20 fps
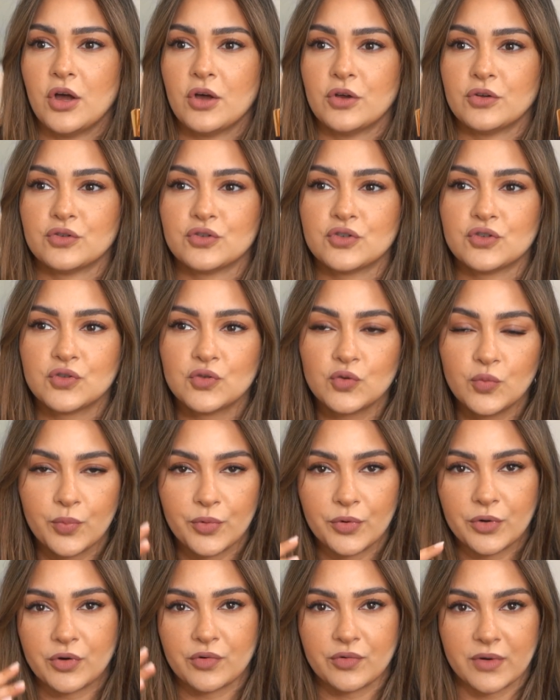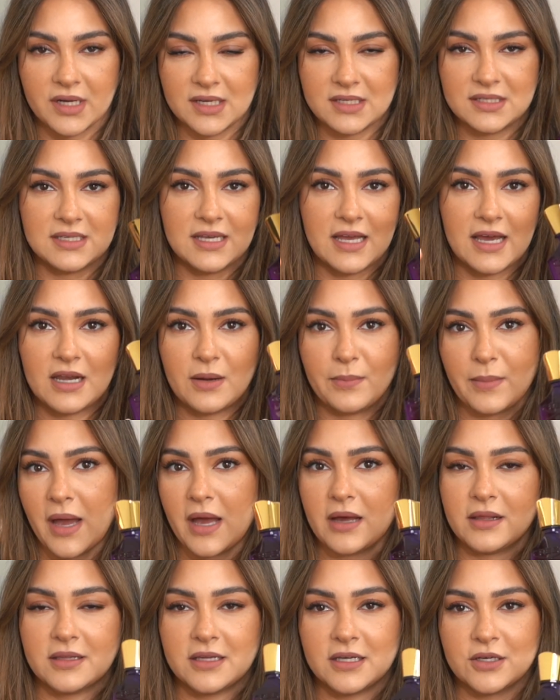super crazy
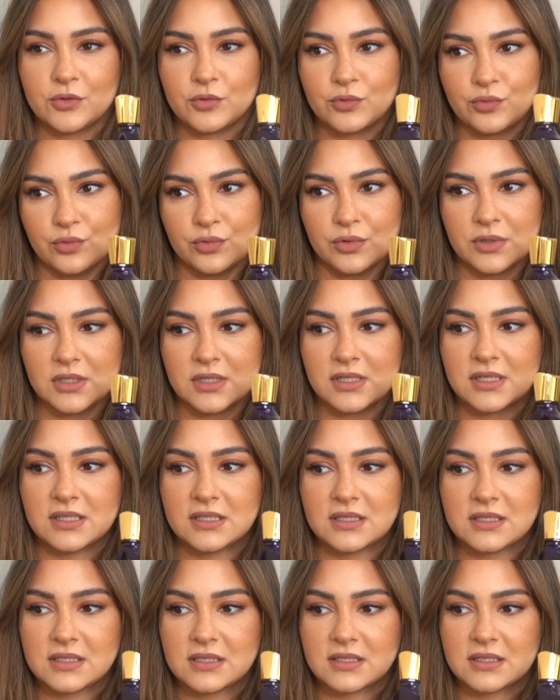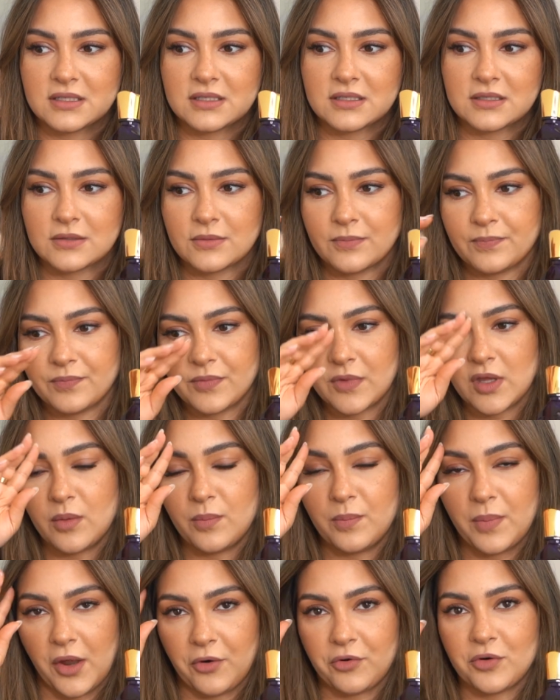animalic oud. It's a
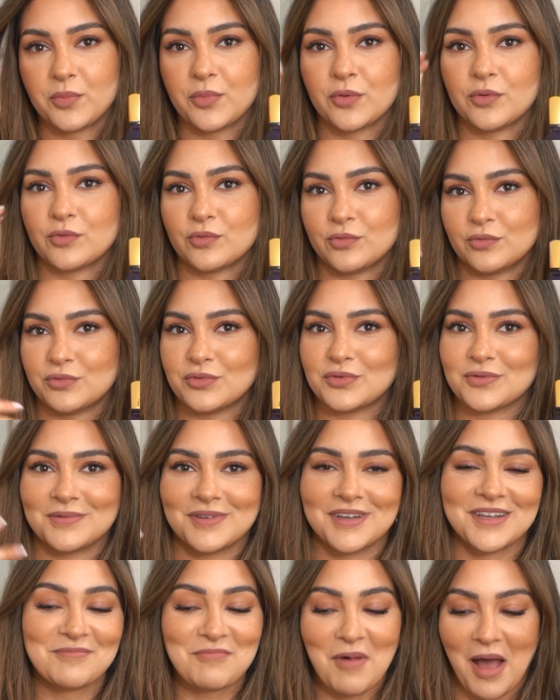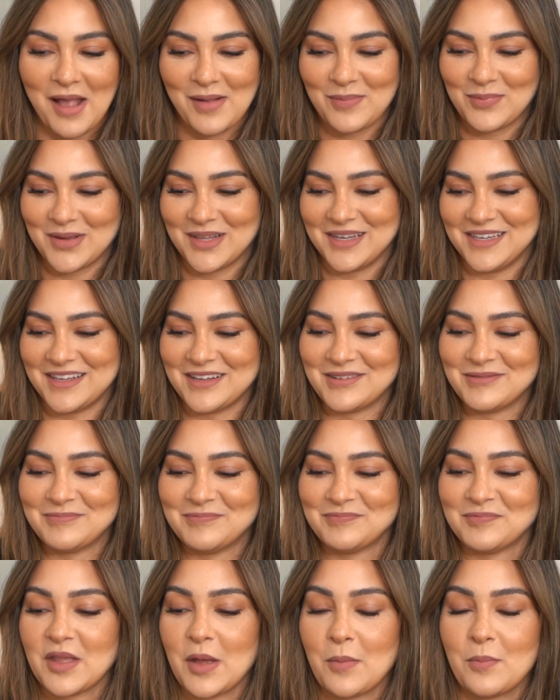bearable oud, in my opinion.
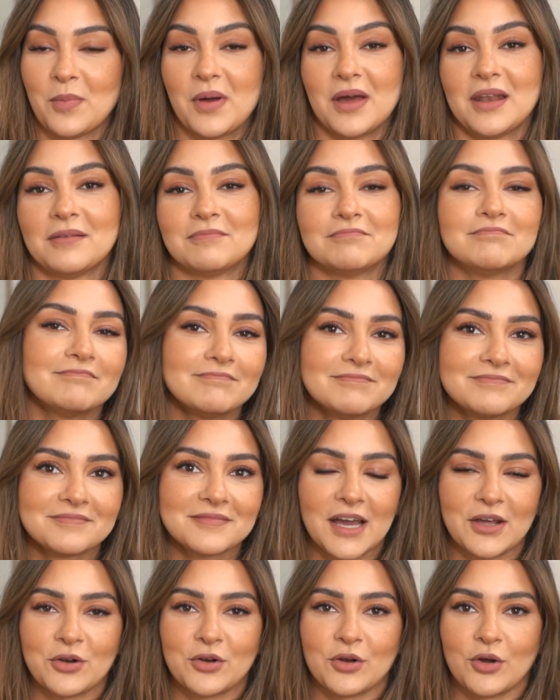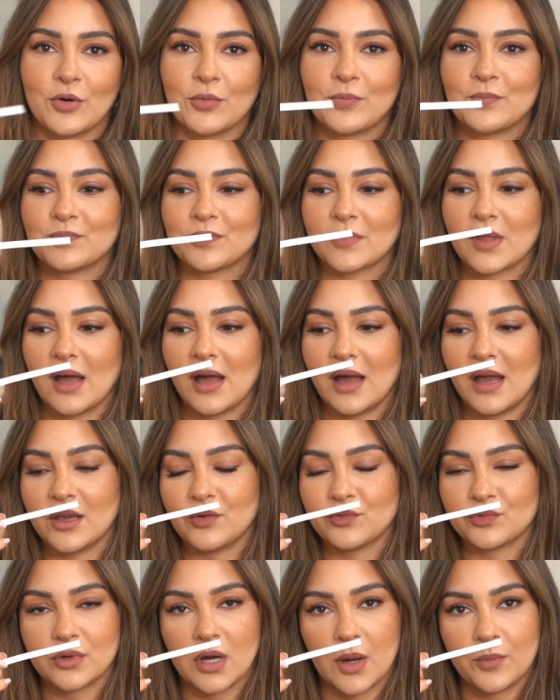But I don't know. I
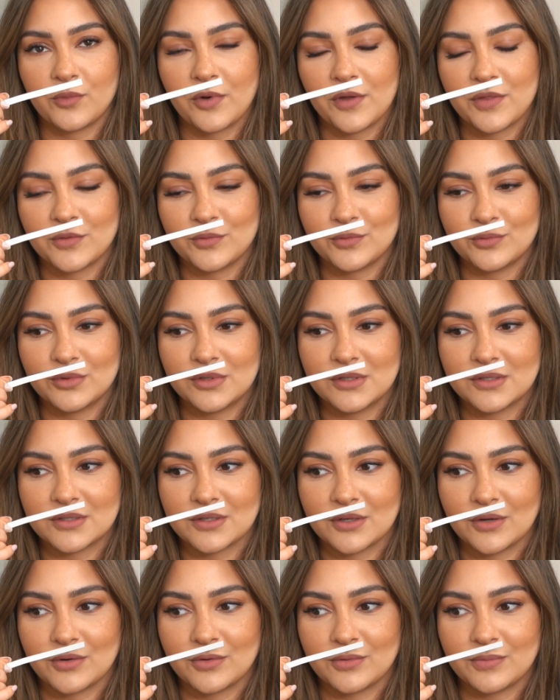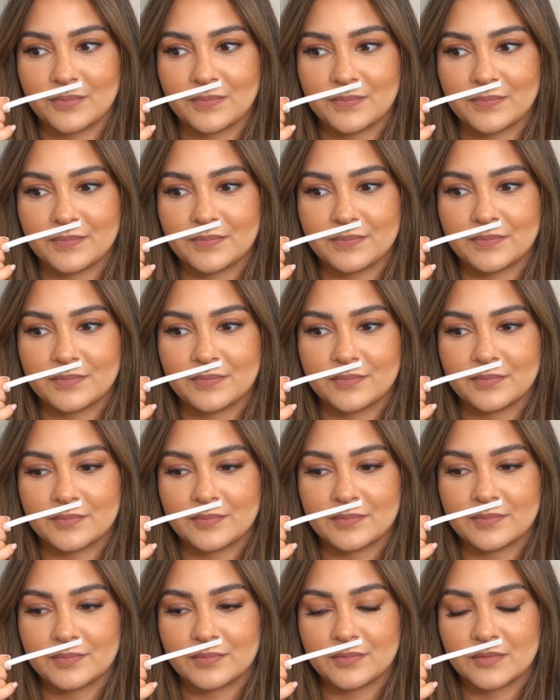grew up with oud, so
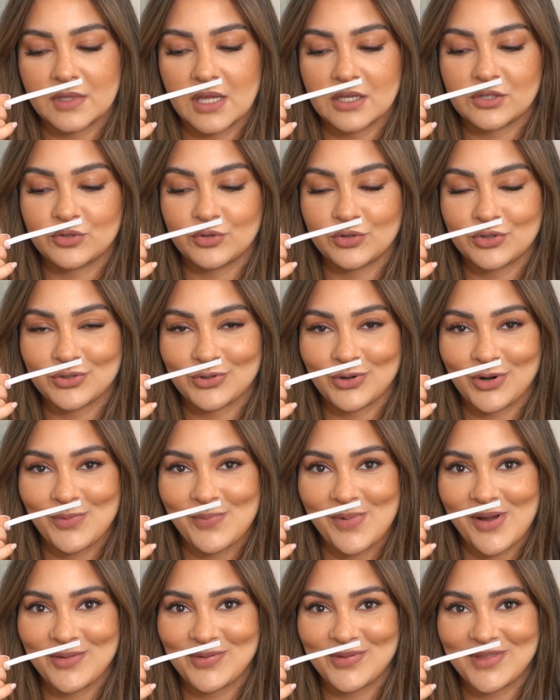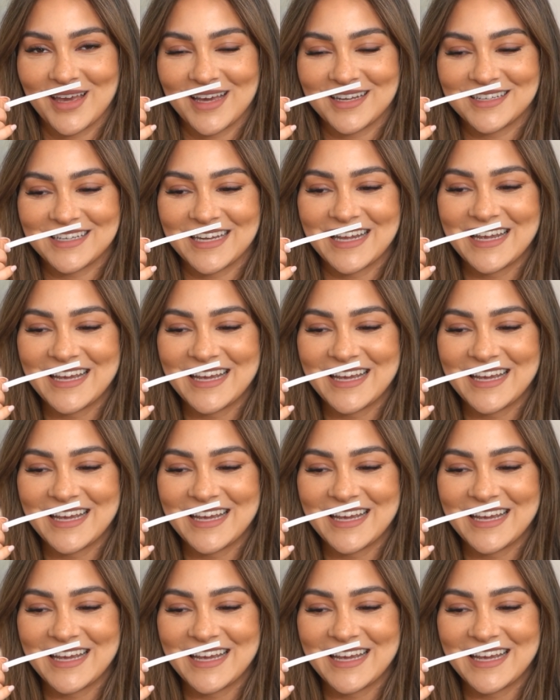I'm not too sure about that